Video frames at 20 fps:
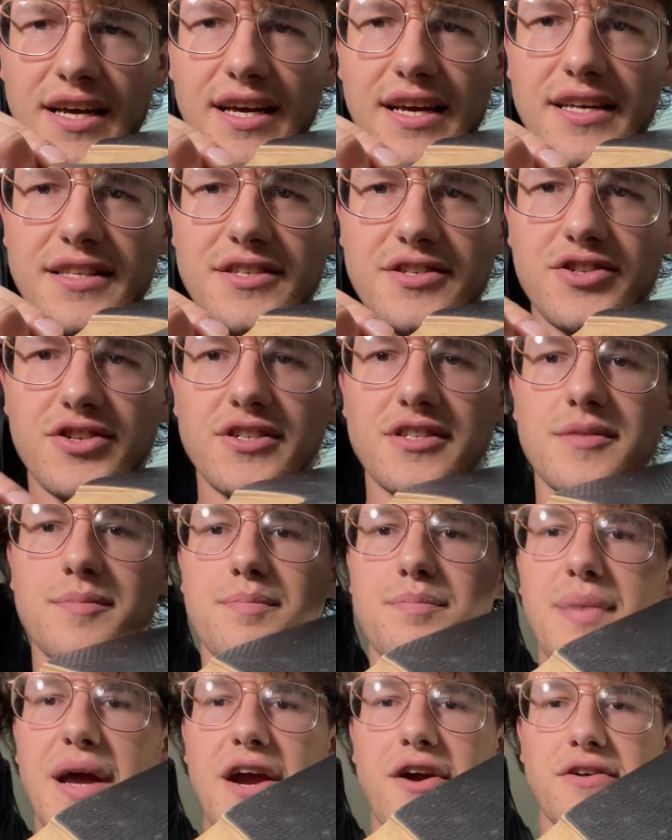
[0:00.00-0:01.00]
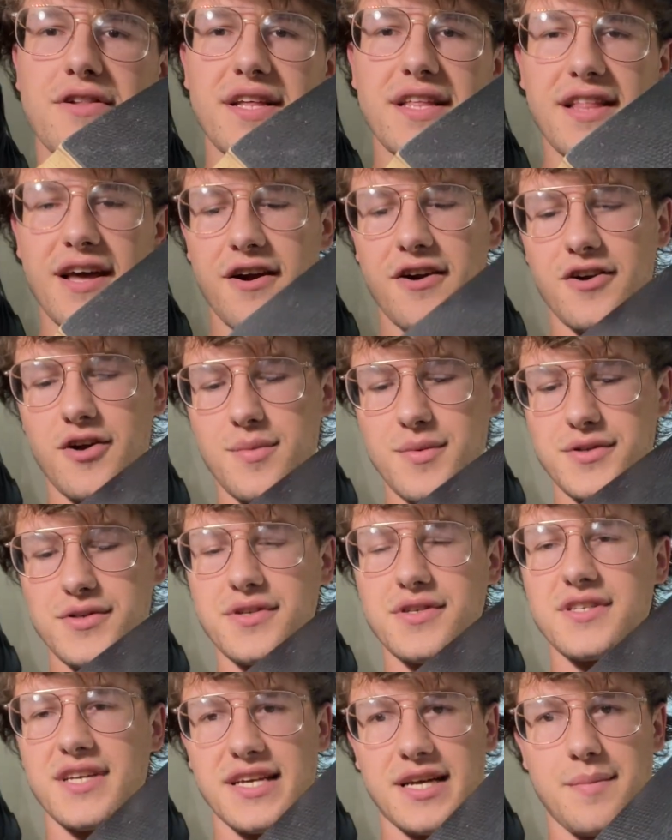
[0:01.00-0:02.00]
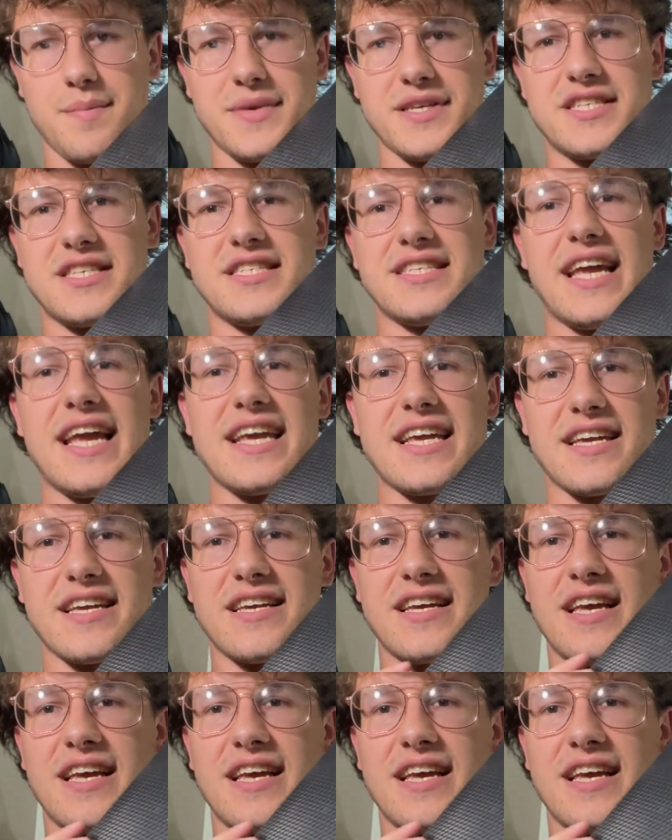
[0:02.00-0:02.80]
It's just barely there. It almost looks like a mistake.